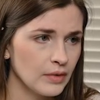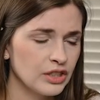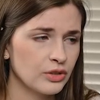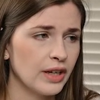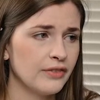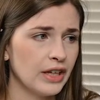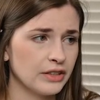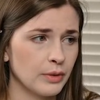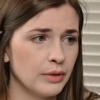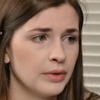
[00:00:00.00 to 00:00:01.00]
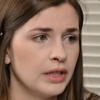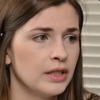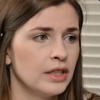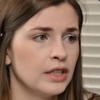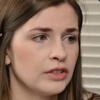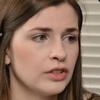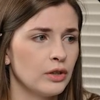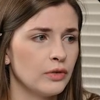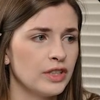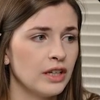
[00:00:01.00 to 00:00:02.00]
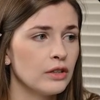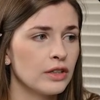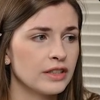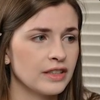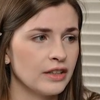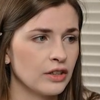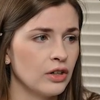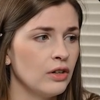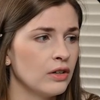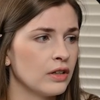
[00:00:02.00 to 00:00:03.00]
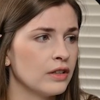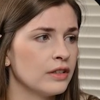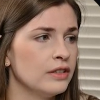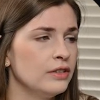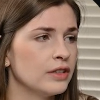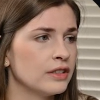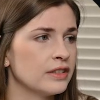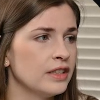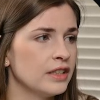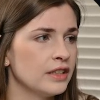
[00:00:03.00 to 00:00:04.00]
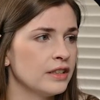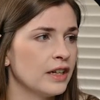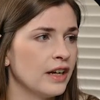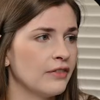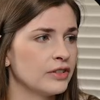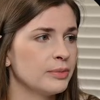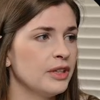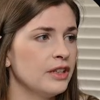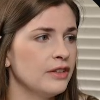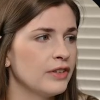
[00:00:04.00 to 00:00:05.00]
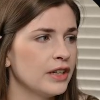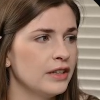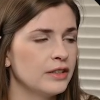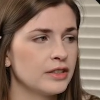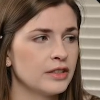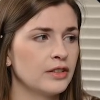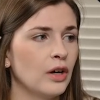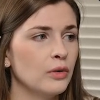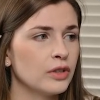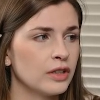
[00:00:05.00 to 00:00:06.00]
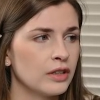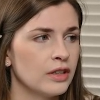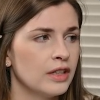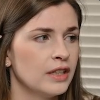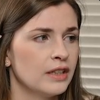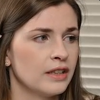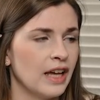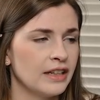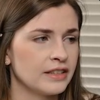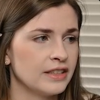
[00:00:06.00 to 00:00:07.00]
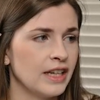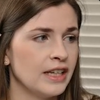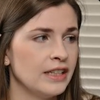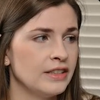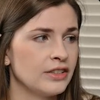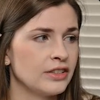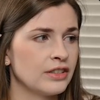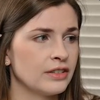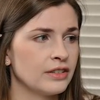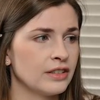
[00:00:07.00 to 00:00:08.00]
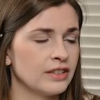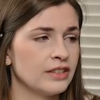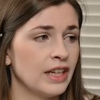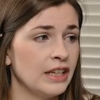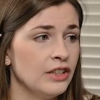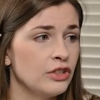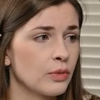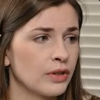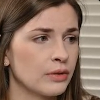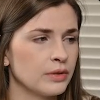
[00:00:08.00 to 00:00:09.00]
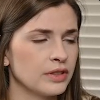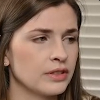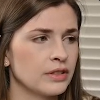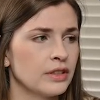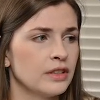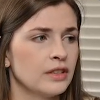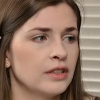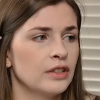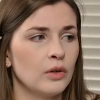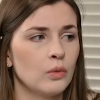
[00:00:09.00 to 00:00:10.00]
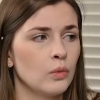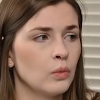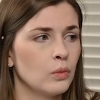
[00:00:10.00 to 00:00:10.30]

So I have that as well. So if we take a look inside the card, you can see I have a speaking event, the owner, last date, the stage, whether it was, you know,